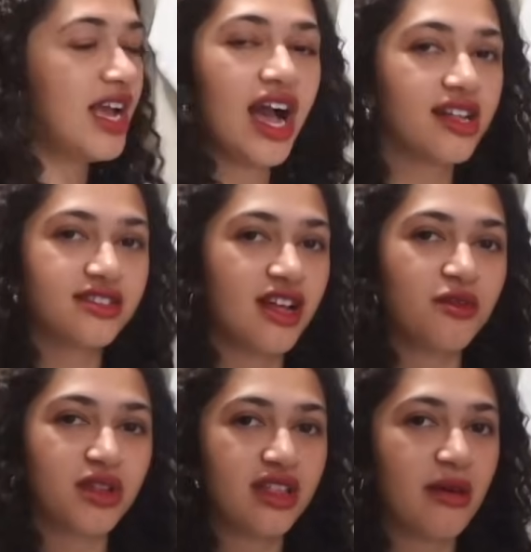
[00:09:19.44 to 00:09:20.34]
yeah, it's not
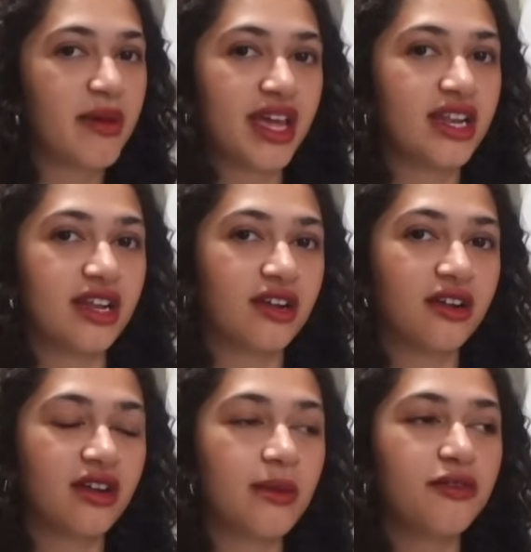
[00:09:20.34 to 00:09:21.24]
really that big in
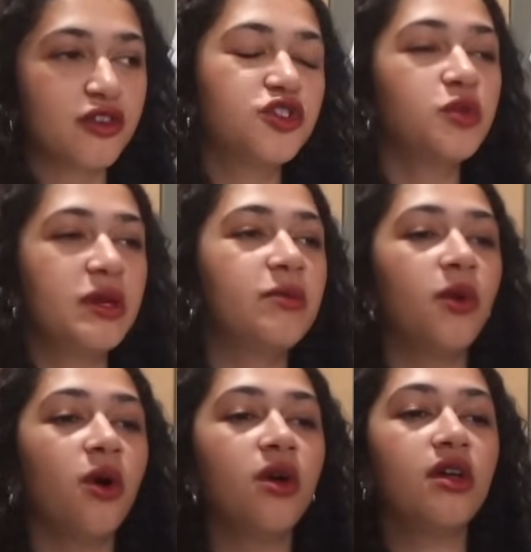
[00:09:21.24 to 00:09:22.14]
here. I mean, for two
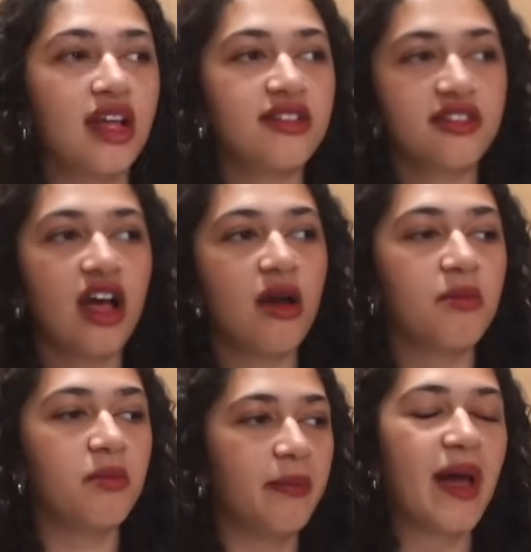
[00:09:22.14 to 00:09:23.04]
people, it's not
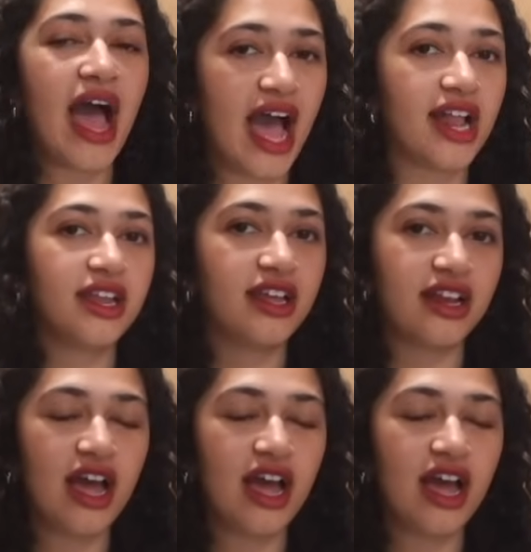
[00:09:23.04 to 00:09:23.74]
bad. And